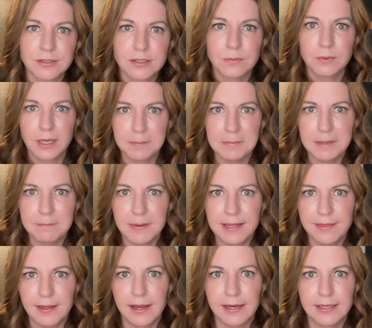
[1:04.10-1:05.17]
And what I mean by
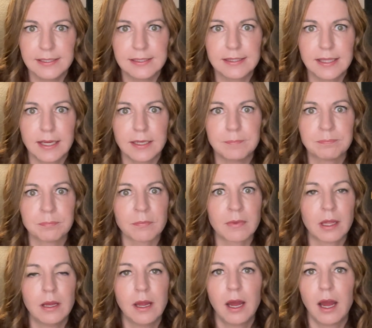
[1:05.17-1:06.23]
that is that
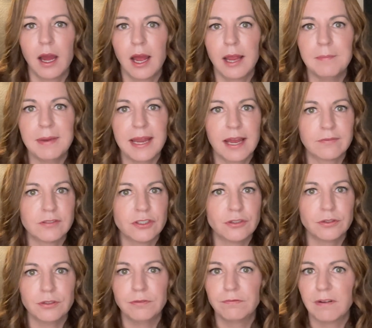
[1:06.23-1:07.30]
I may have to show
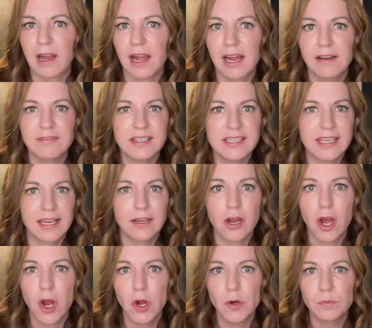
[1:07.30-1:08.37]
you five to ten
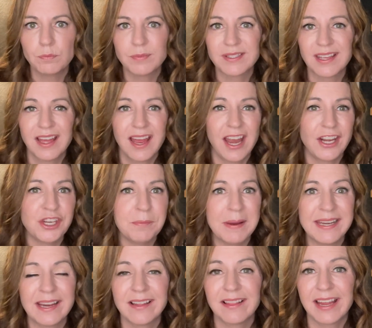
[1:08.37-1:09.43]
homes, and you may
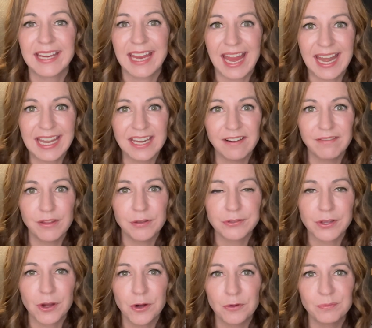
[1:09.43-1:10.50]
not like any of those
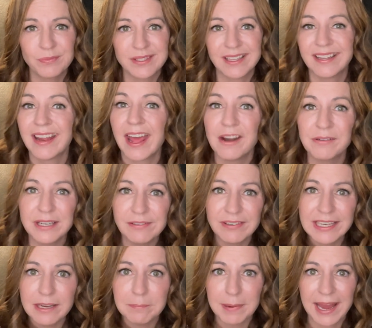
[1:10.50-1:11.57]
homes, and I don't even
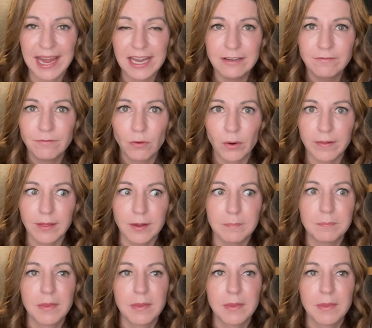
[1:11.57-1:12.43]
get paid for them.